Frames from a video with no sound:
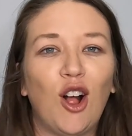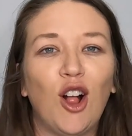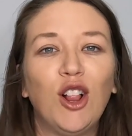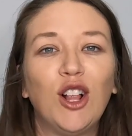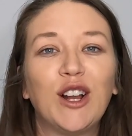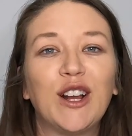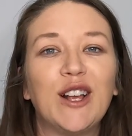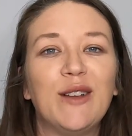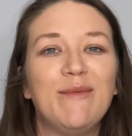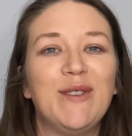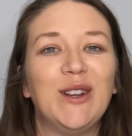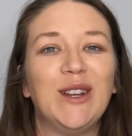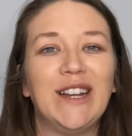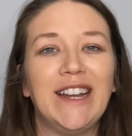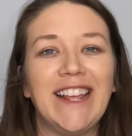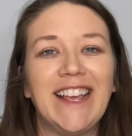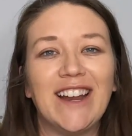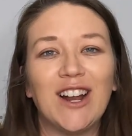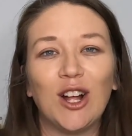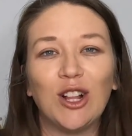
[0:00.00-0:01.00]
All our
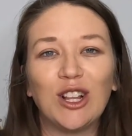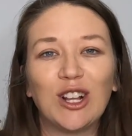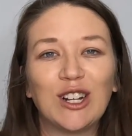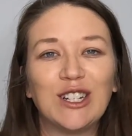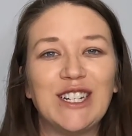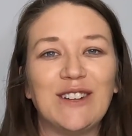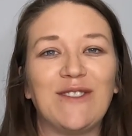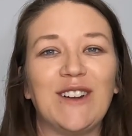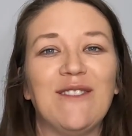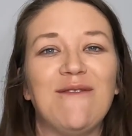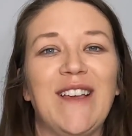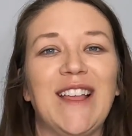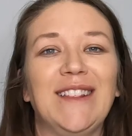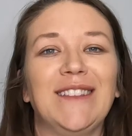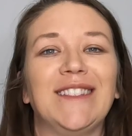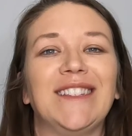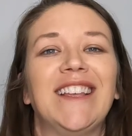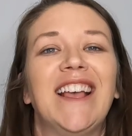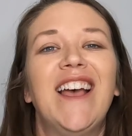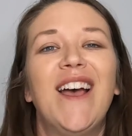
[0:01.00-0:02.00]
community and all our different
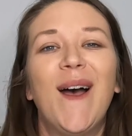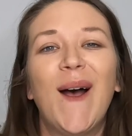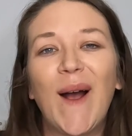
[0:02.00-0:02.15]
events